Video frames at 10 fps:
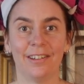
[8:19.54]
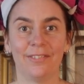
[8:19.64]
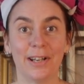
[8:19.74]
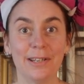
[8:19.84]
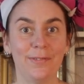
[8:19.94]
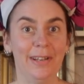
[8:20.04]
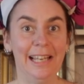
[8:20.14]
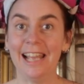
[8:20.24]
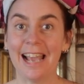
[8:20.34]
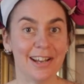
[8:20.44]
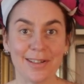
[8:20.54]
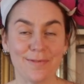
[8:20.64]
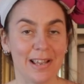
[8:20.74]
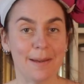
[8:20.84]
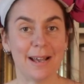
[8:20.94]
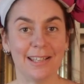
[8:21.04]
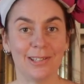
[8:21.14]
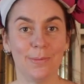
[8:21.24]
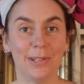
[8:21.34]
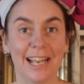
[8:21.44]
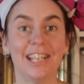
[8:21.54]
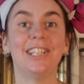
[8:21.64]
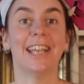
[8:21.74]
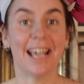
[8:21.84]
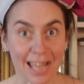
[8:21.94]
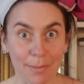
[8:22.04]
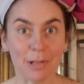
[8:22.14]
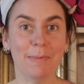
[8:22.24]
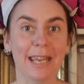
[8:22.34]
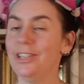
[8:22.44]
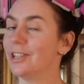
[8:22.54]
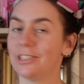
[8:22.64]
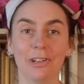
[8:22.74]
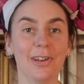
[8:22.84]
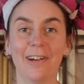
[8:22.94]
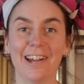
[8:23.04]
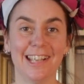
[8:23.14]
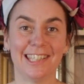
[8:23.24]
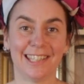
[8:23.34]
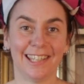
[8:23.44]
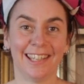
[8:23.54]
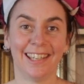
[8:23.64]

Find a feeling. How do you feel about this object? Share that with me just through your eyes.